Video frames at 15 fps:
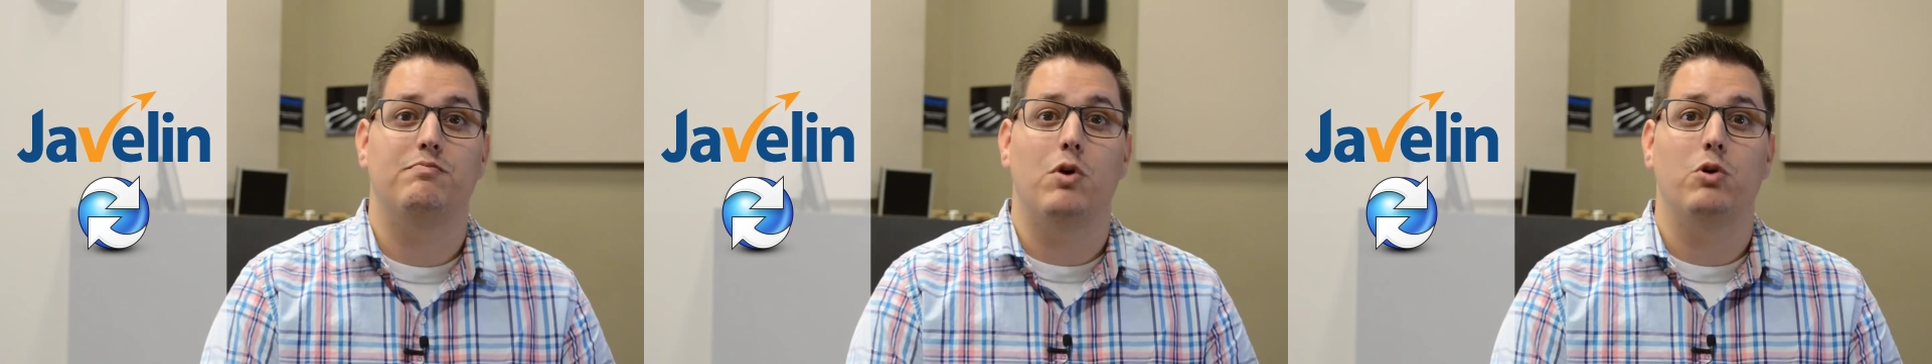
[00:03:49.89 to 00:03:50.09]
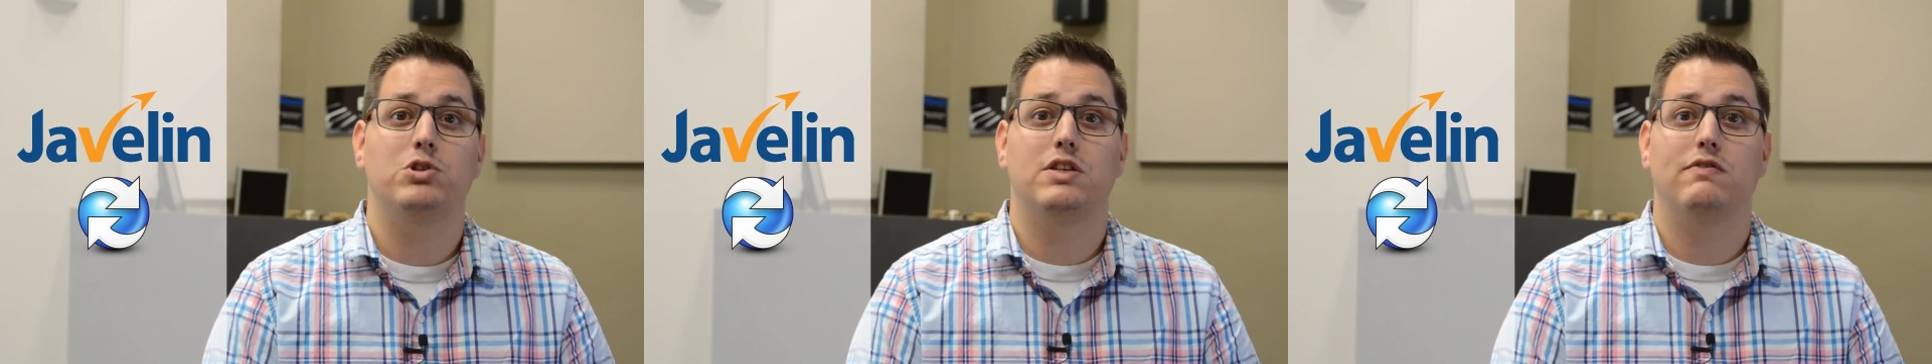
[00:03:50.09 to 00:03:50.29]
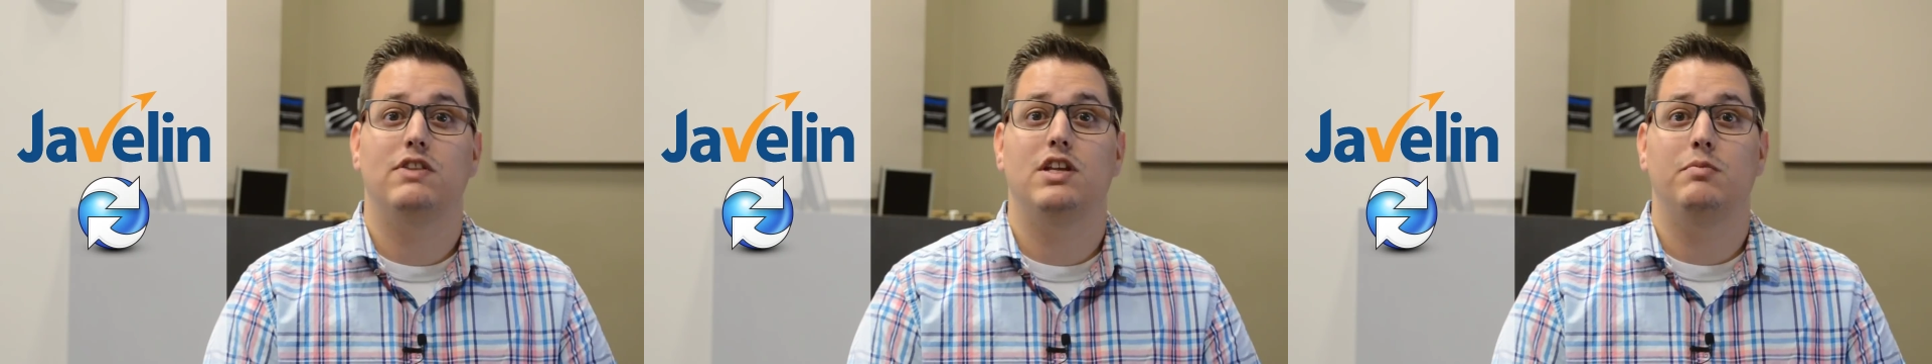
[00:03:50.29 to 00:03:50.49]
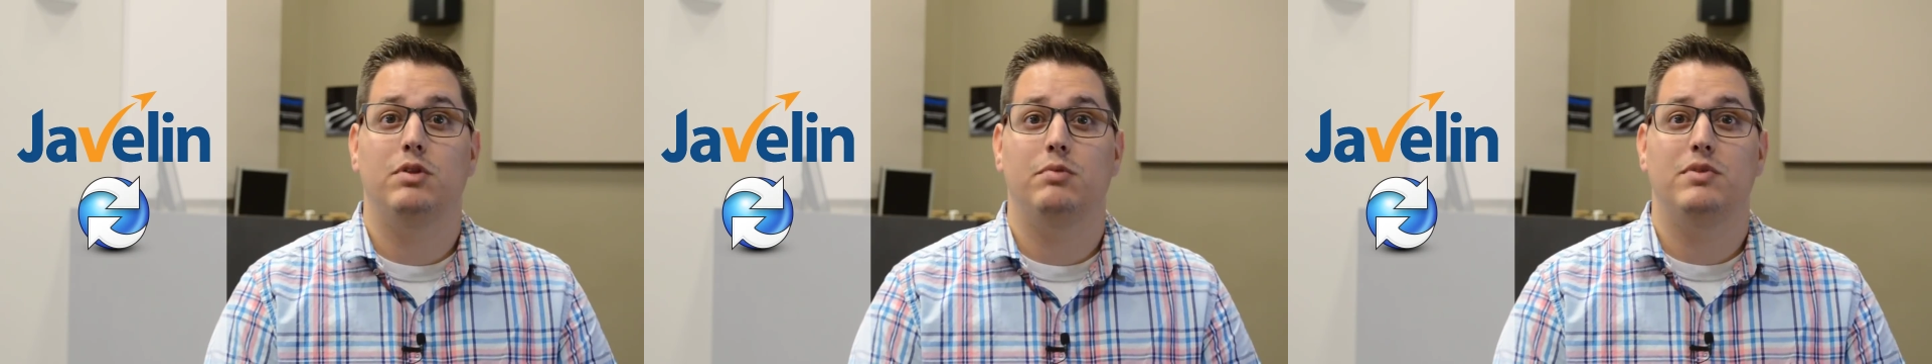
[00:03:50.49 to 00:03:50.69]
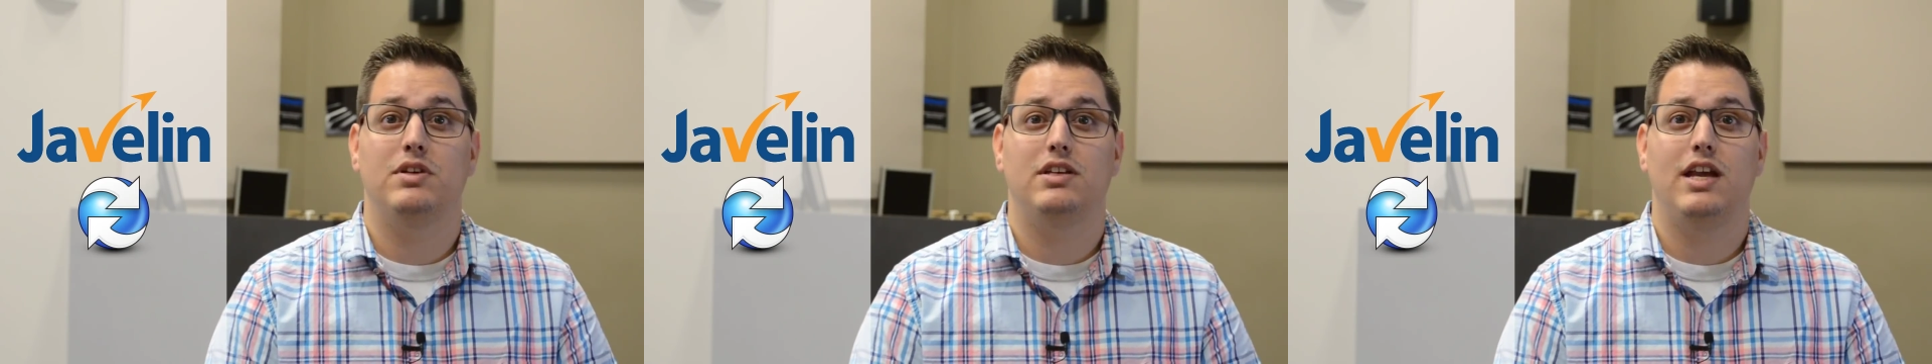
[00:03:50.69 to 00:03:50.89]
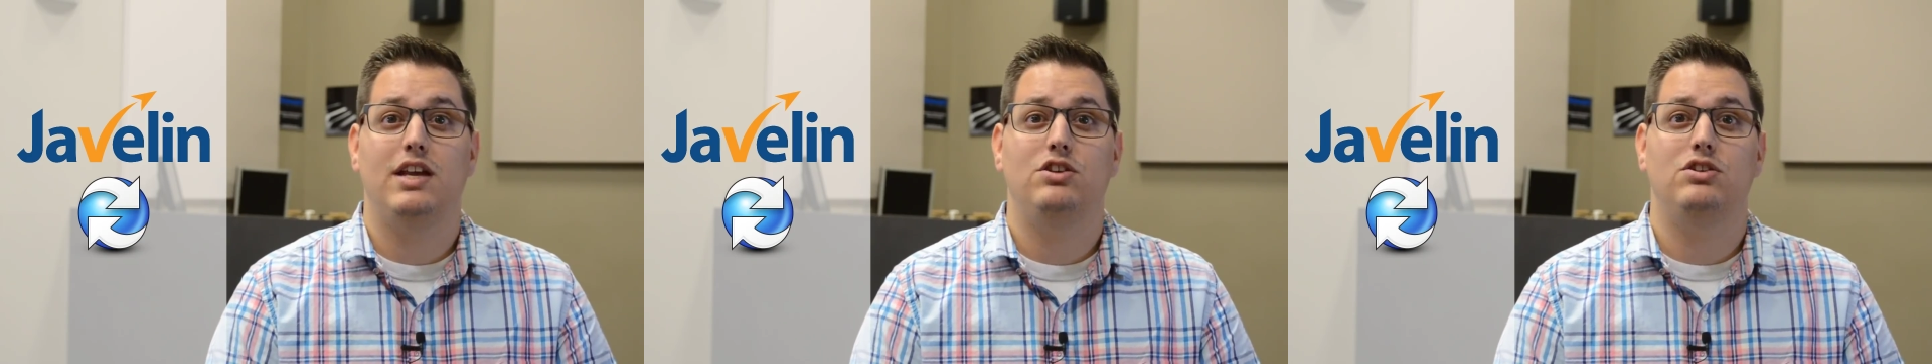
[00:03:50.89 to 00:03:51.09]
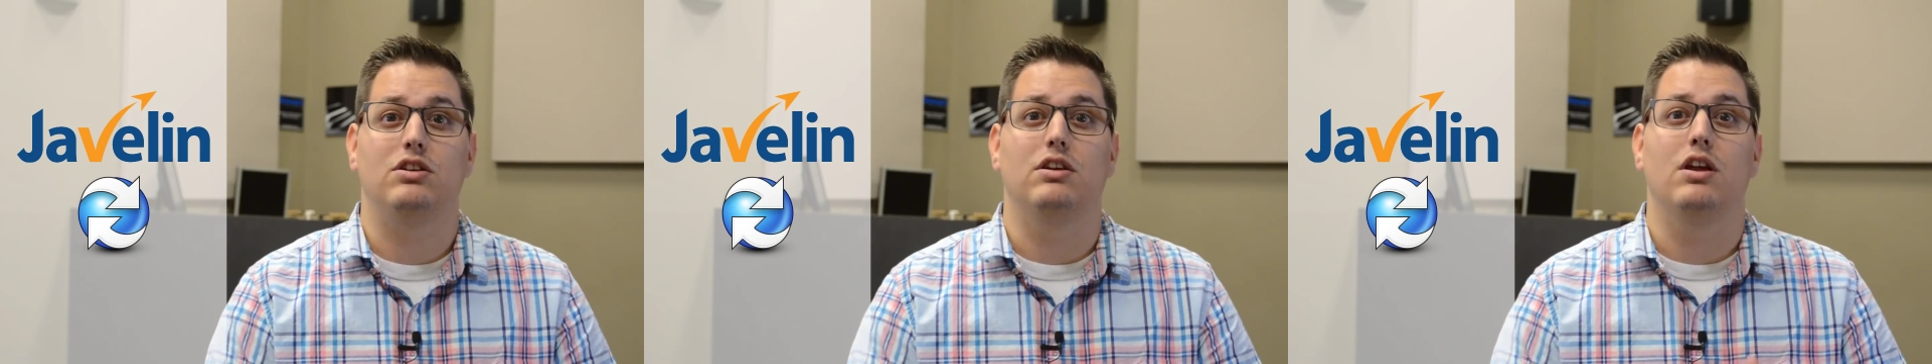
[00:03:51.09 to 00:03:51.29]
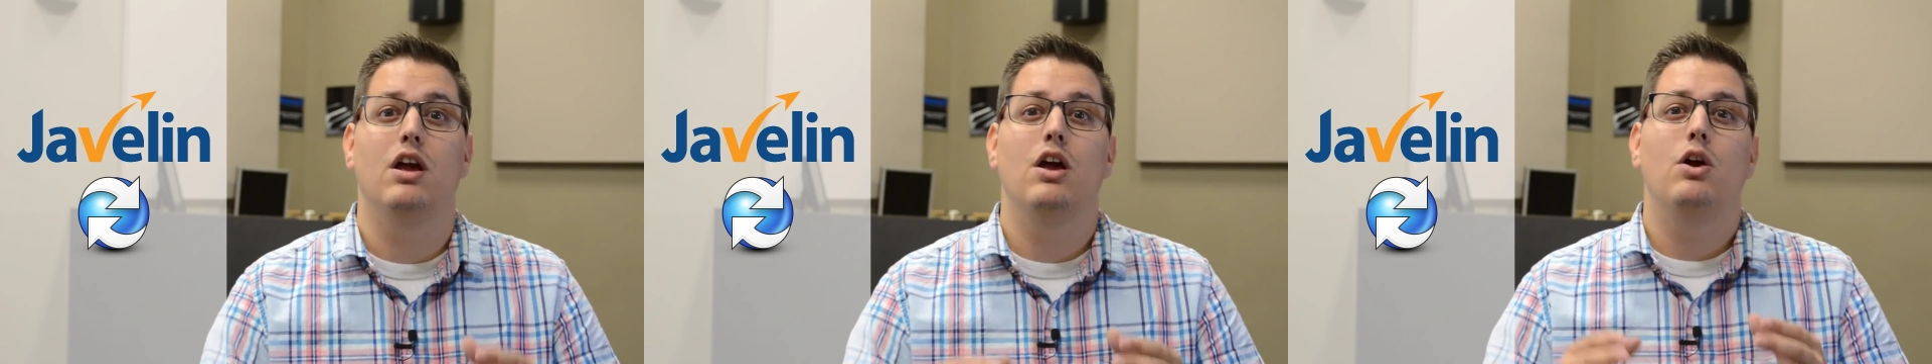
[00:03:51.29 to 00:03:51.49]
most of the
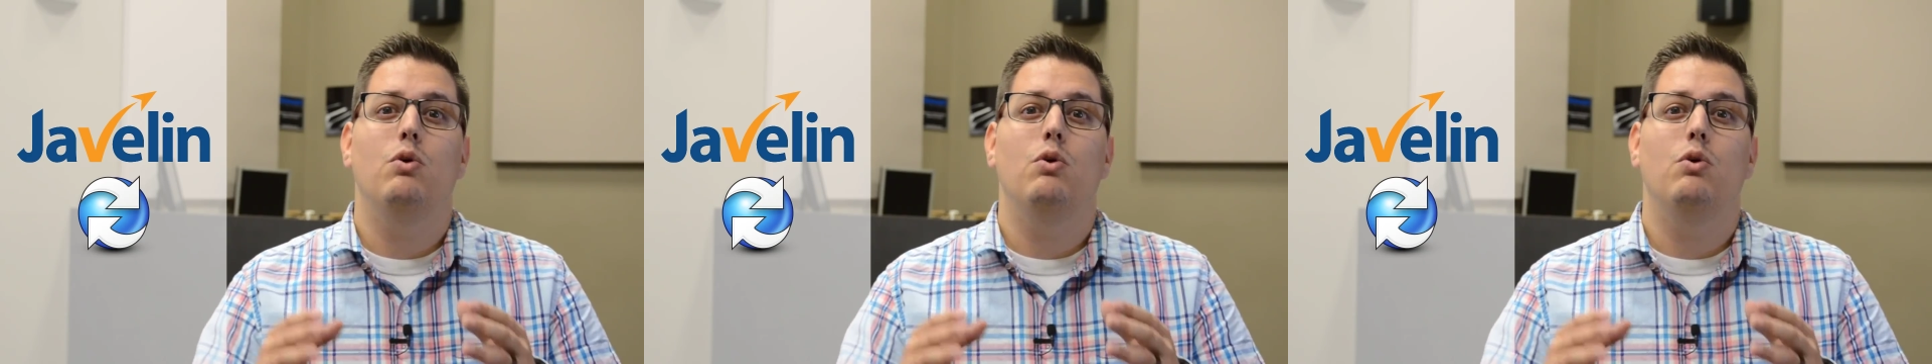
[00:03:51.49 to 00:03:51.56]
implementation.